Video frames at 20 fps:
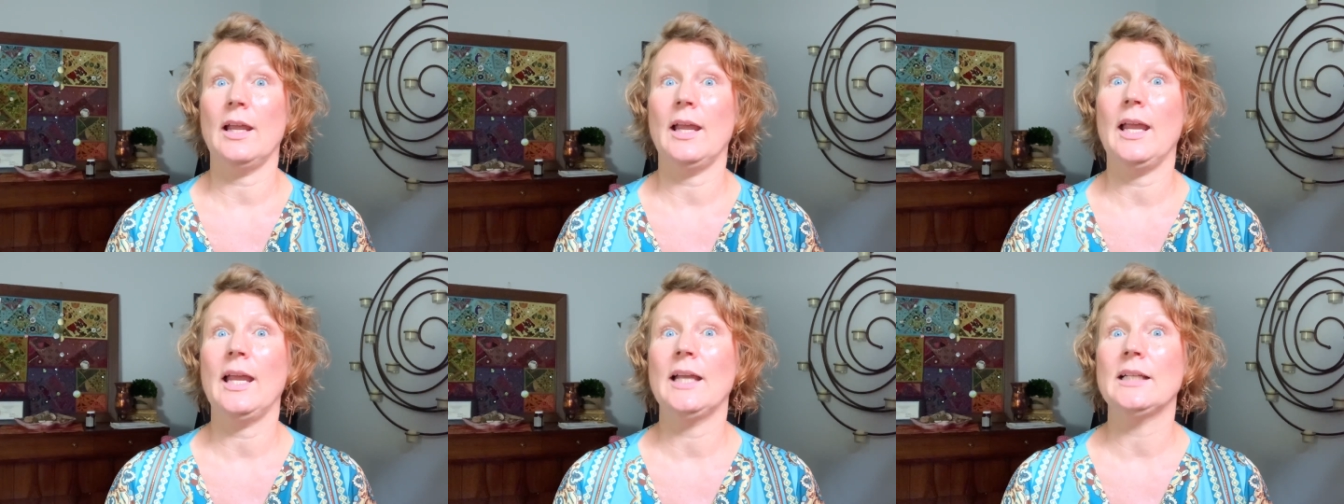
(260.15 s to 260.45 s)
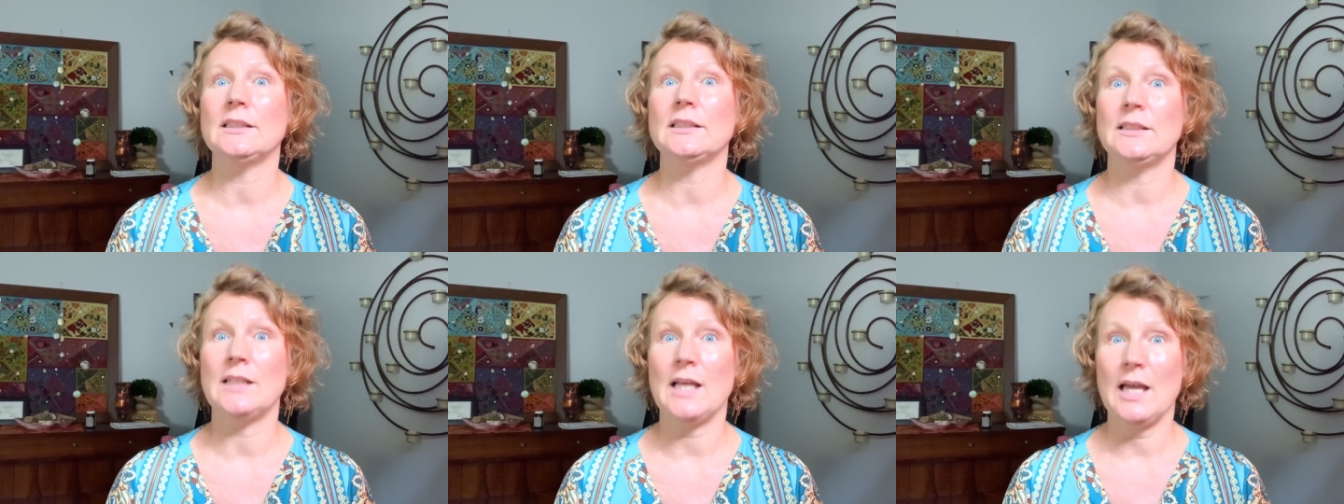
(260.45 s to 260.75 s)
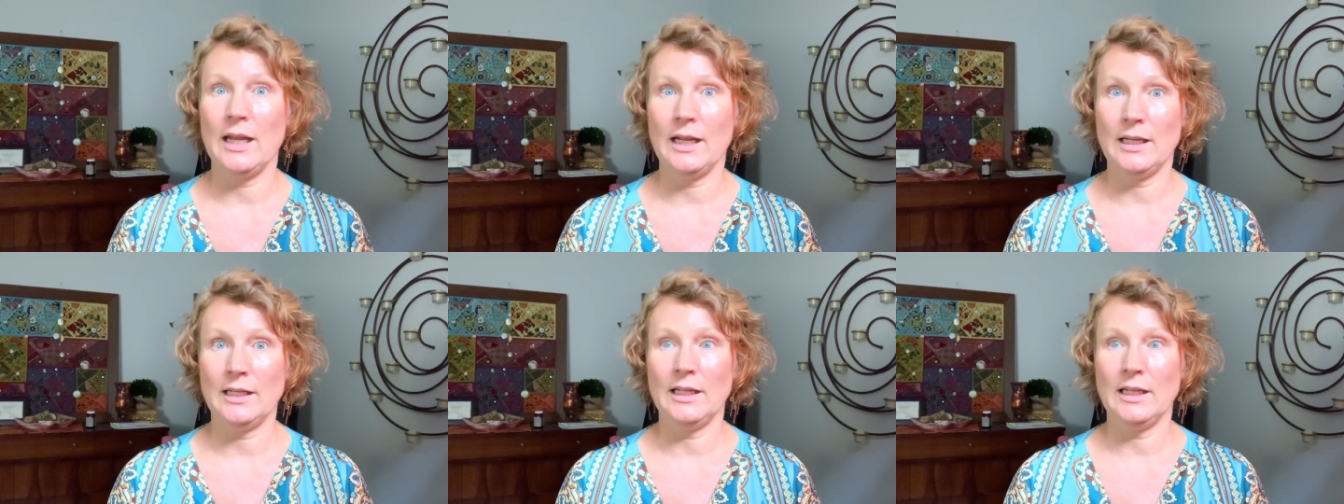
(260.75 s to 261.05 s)

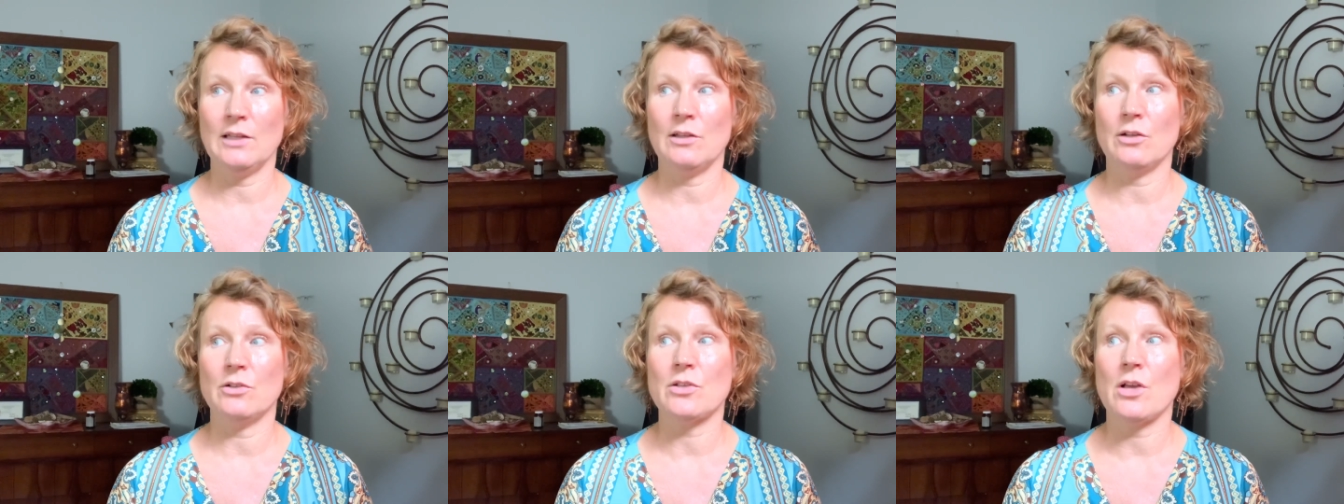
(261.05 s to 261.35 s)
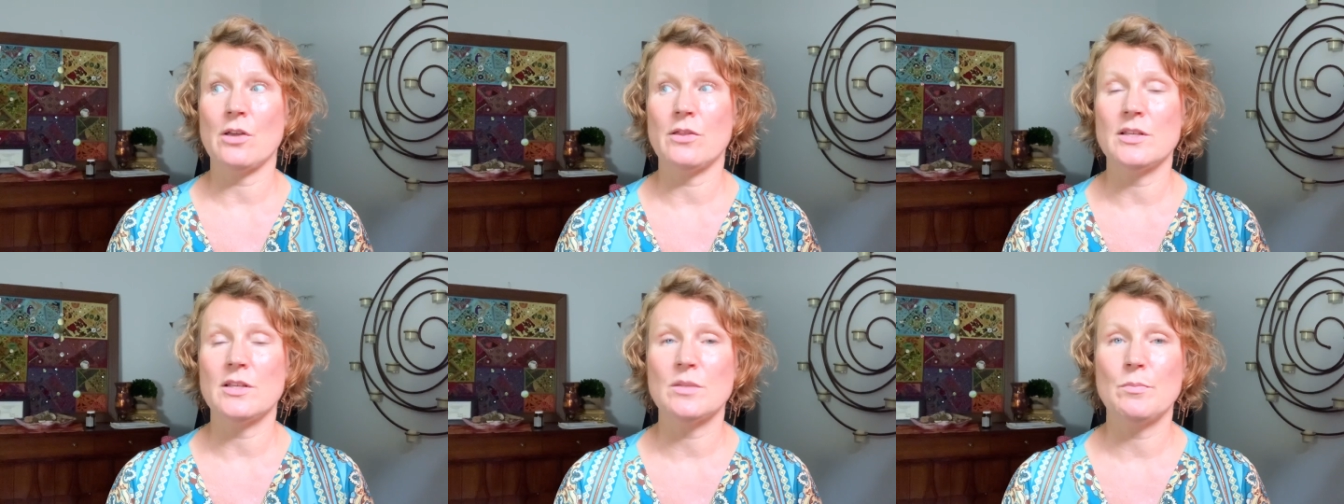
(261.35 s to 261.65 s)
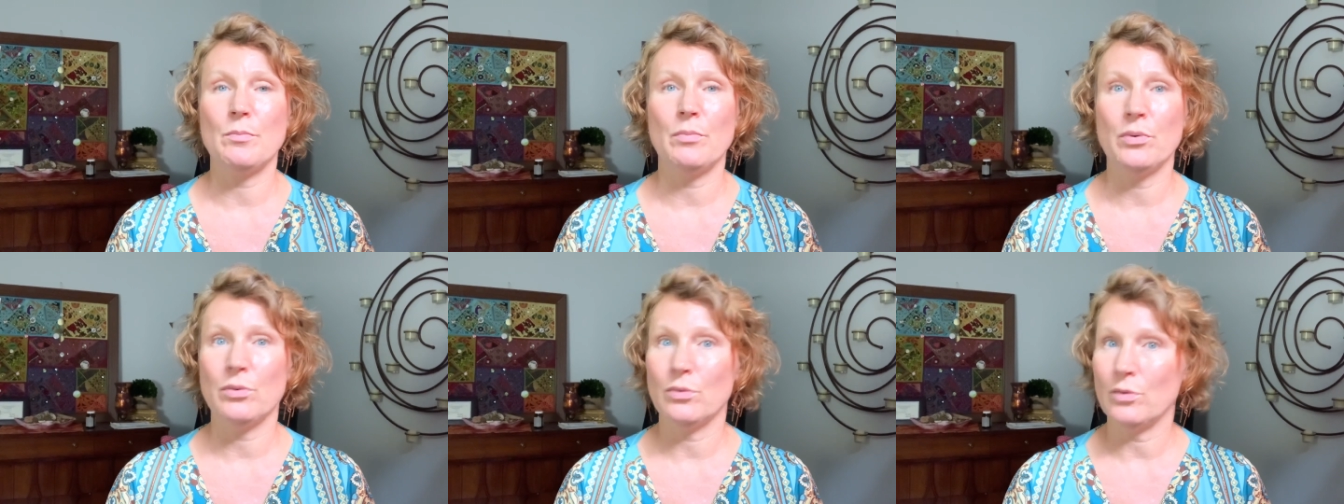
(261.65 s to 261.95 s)
anxiety, there's all this
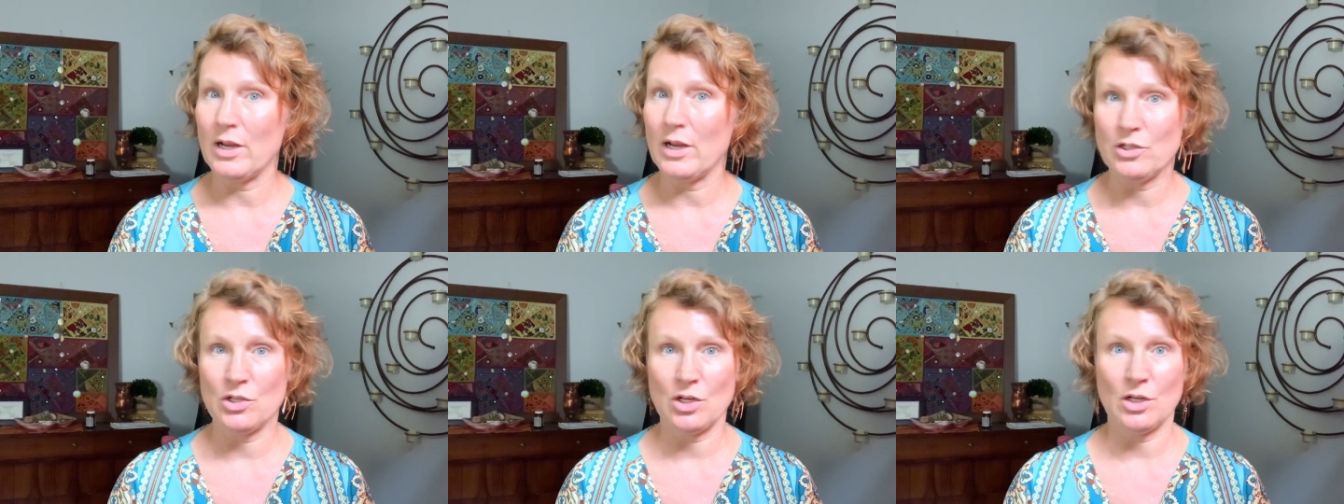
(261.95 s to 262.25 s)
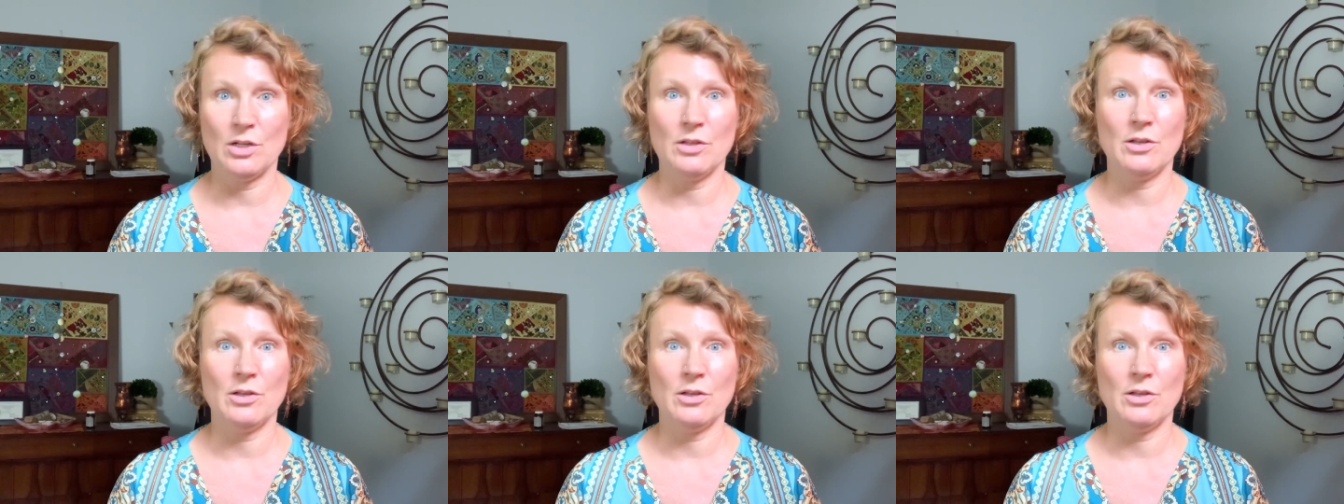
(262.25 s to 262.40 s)
pressure,